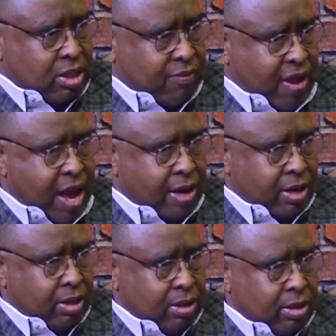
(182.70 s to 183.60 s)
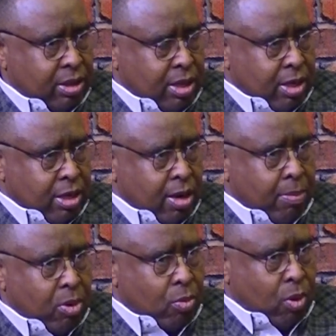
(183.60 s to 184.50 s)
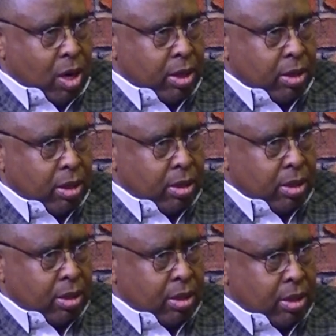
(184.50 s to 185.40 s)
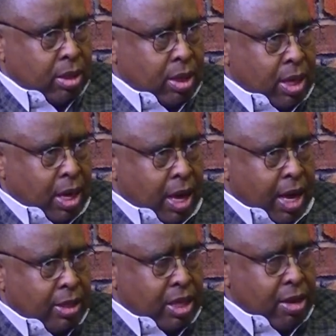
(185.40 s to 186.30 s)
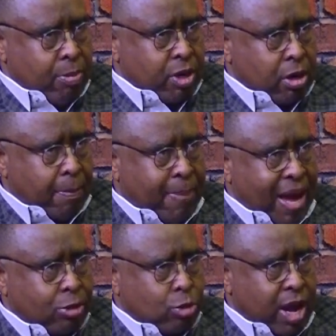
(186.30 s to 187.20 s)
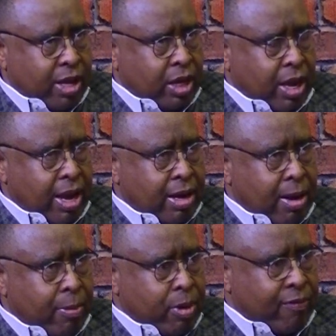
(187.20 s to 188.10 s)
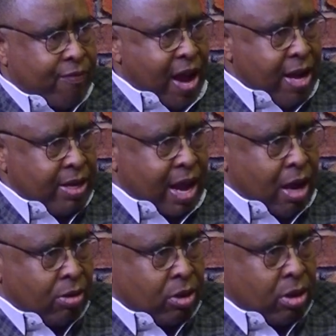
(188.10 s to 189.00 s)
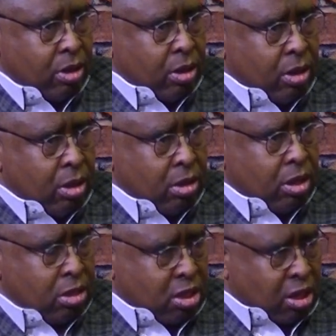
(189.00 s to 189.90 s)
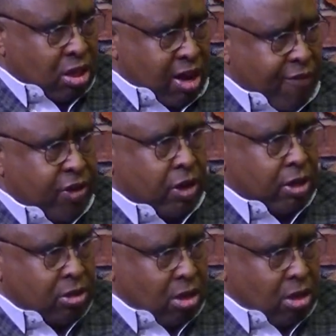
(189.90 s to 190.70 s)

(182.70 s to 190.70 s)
Nevada, number one, and then we're gonna backtrack, and I want to find out the significance